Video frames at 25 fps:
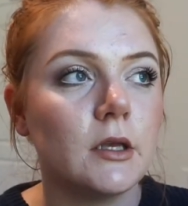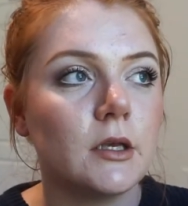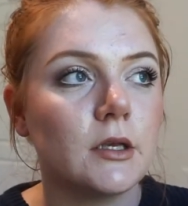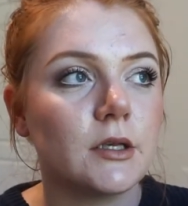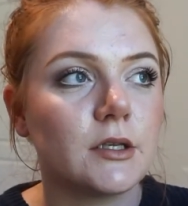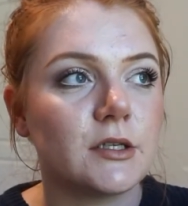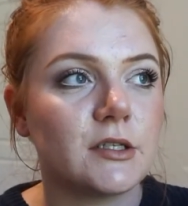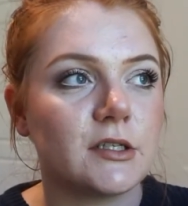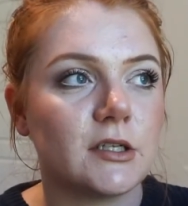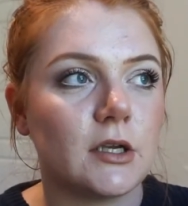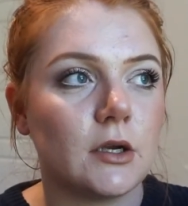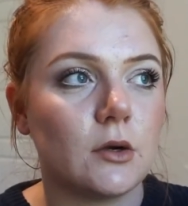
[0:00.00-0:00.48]

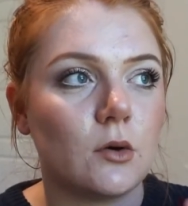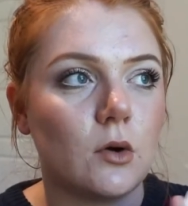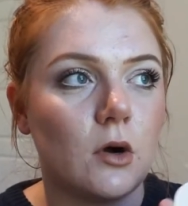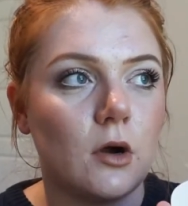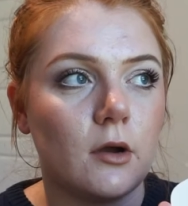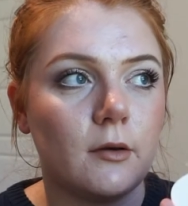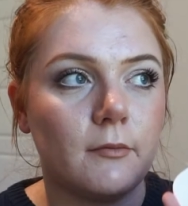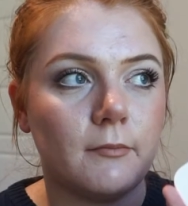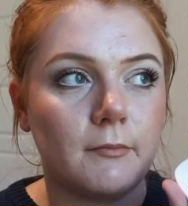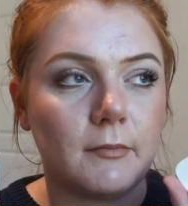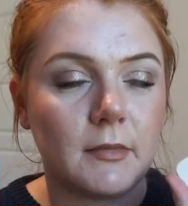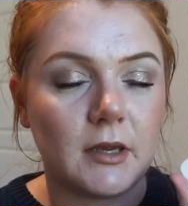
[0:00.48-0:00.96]
so
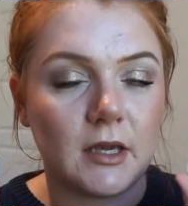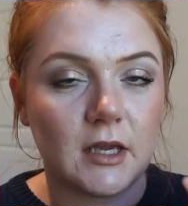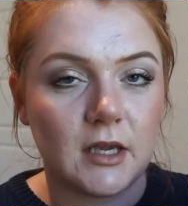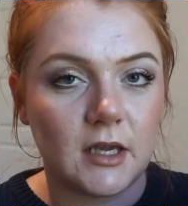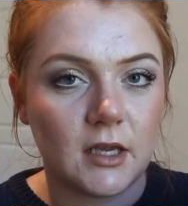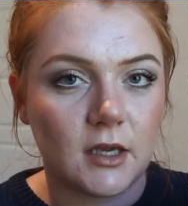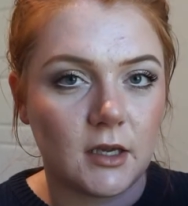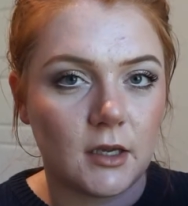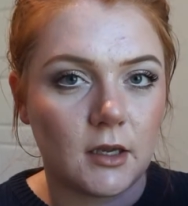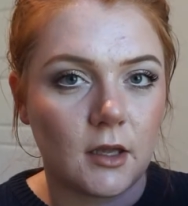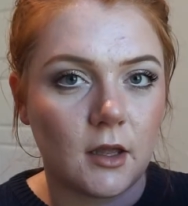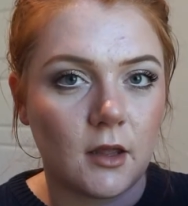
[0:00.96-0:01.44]
on
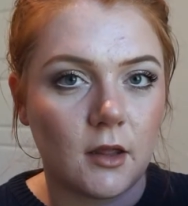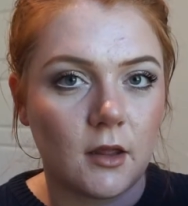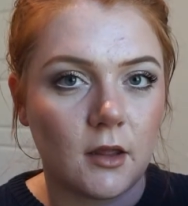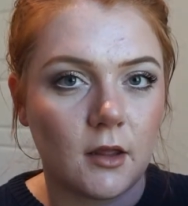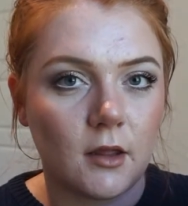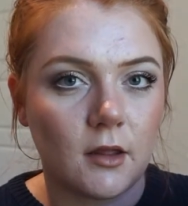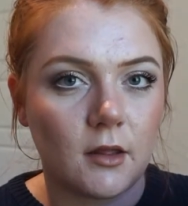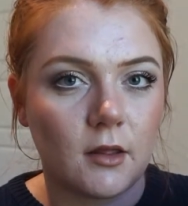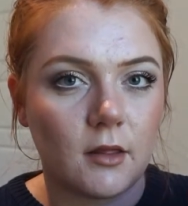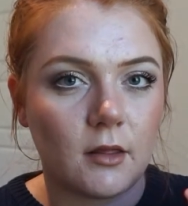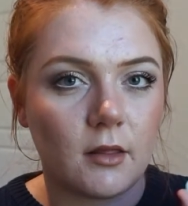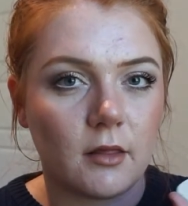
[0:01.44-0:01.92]
me,
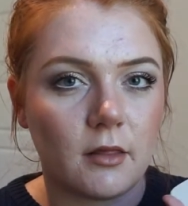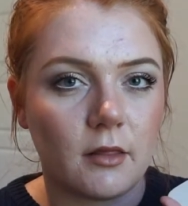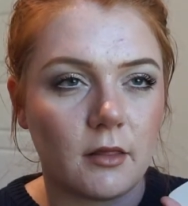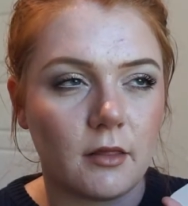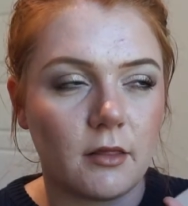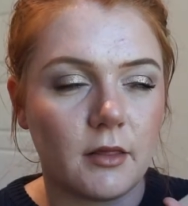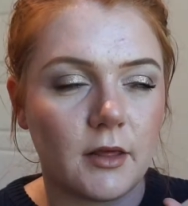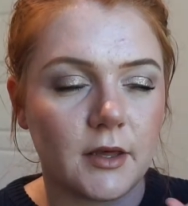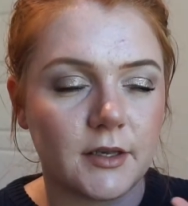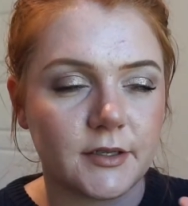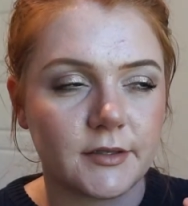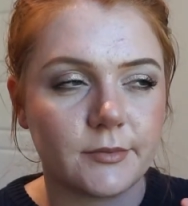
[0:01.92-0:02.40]

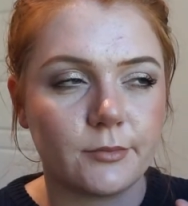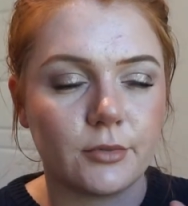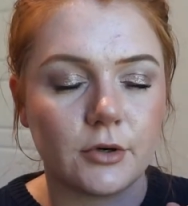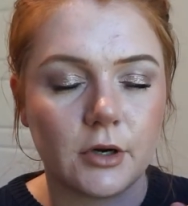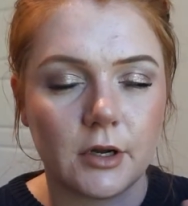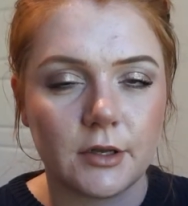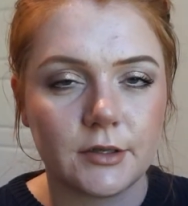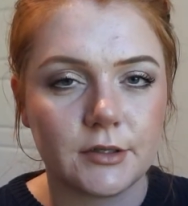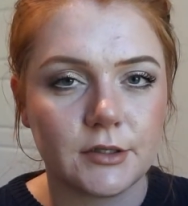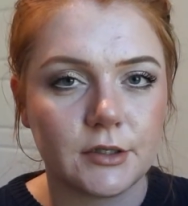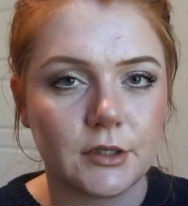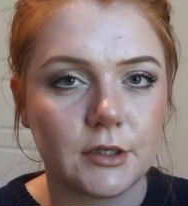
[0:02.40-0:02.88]
this
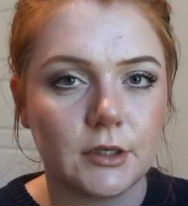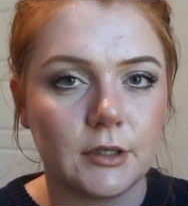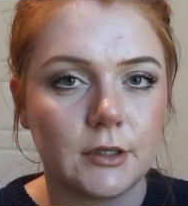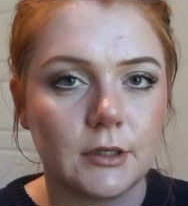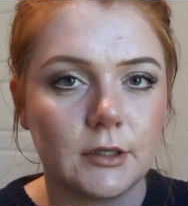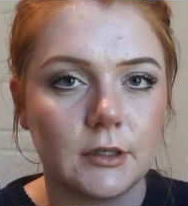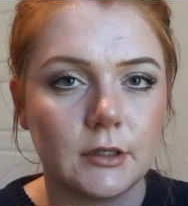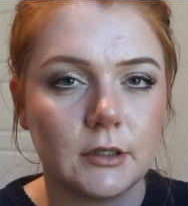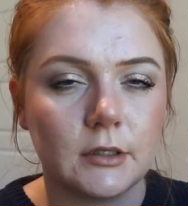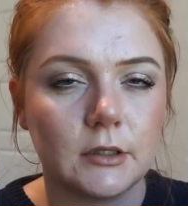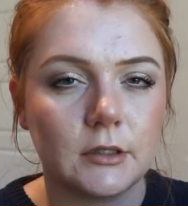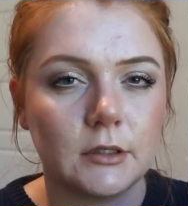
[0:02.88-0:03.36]

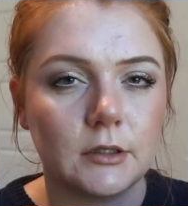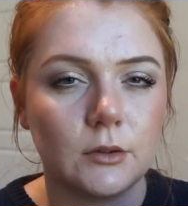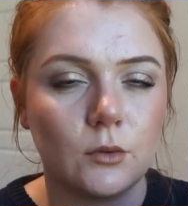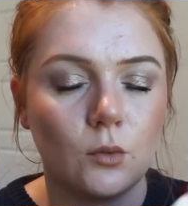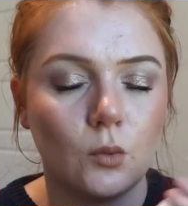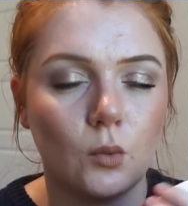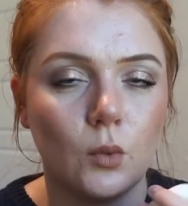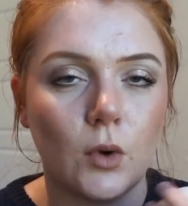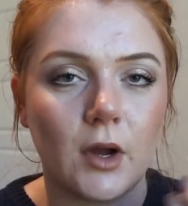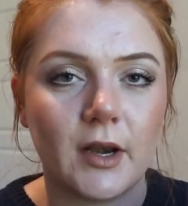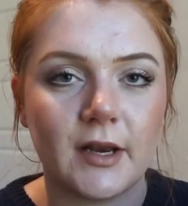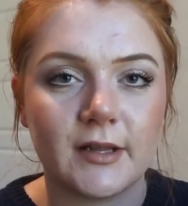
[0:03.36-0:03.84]
bronzer,
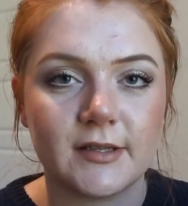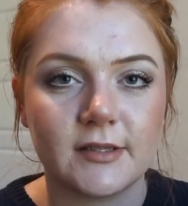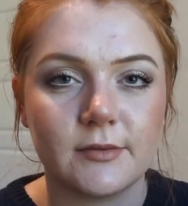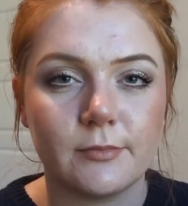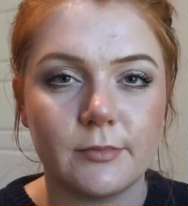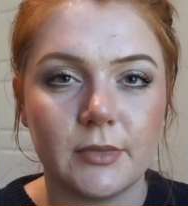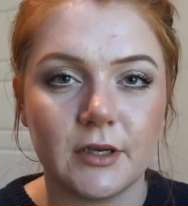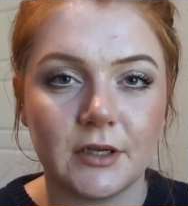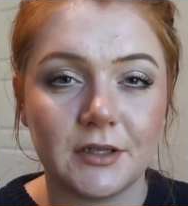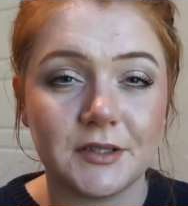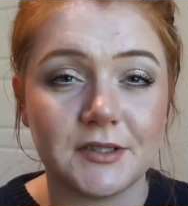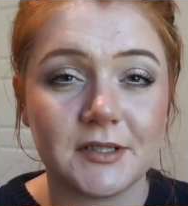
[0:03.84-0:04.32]
when it's
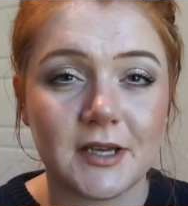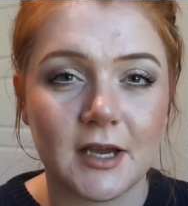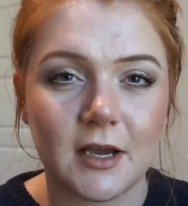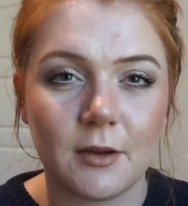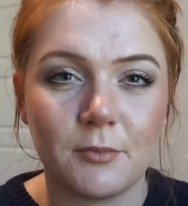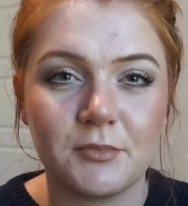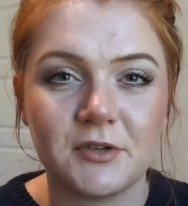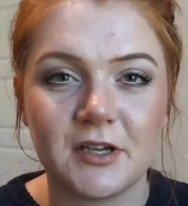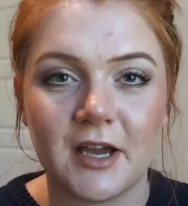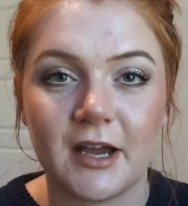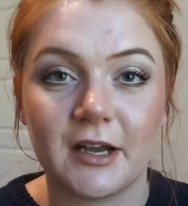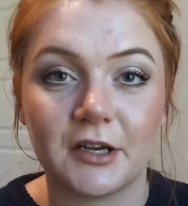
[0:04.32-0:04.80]
built
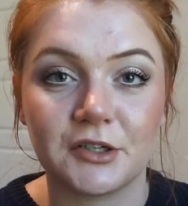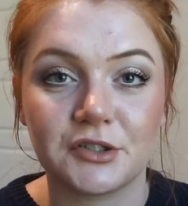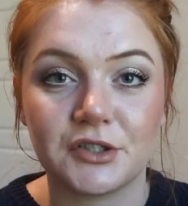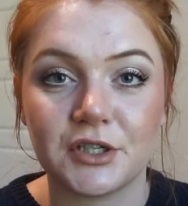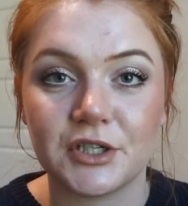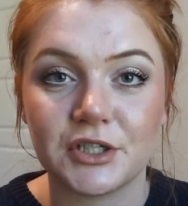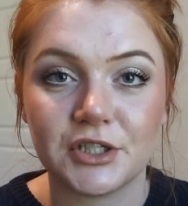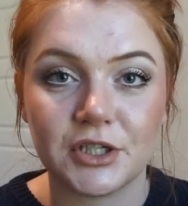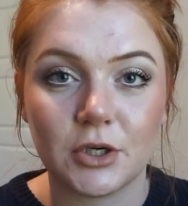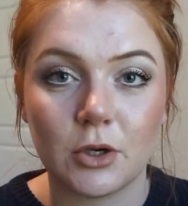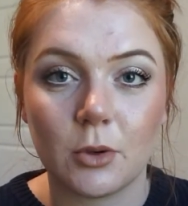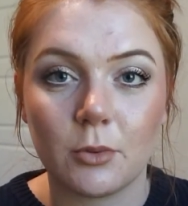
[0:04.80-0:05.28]
up to
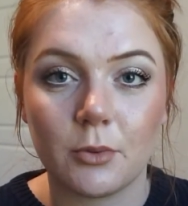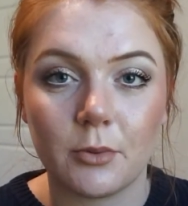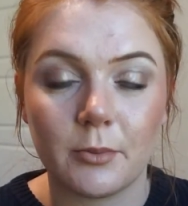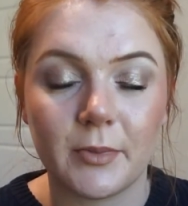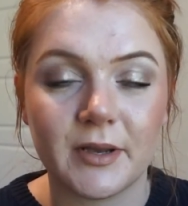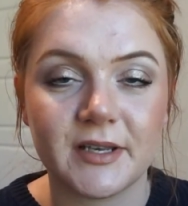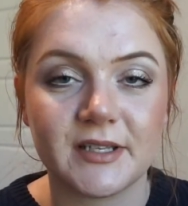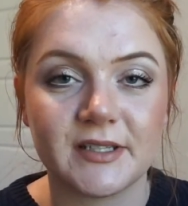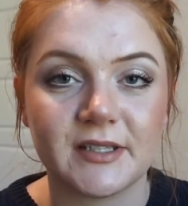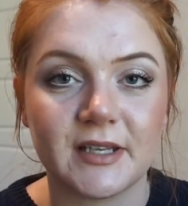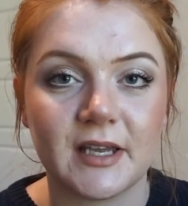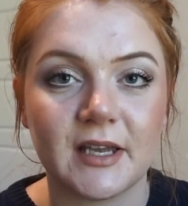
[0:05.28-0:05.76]
actually show up on
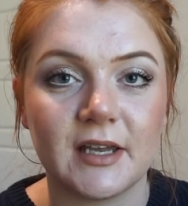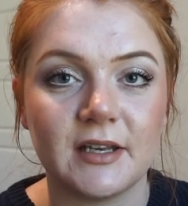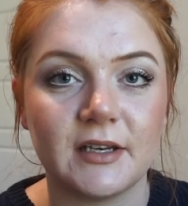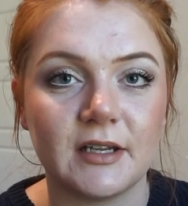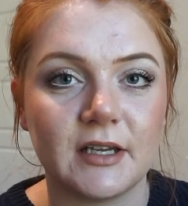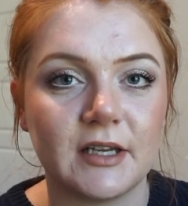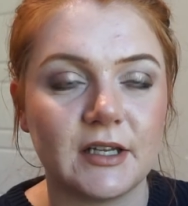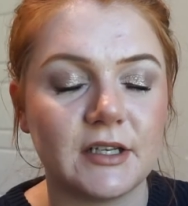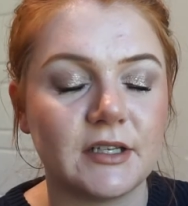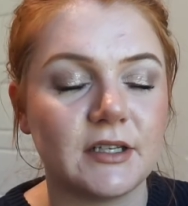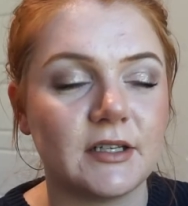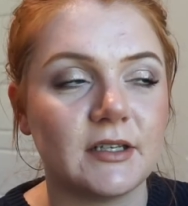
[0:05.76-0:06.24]
my
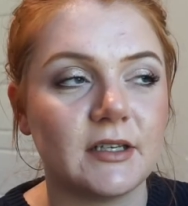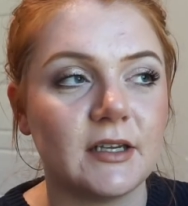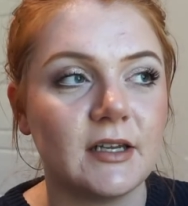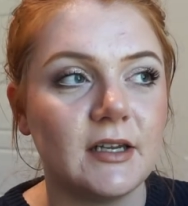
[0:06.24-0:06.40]
skin,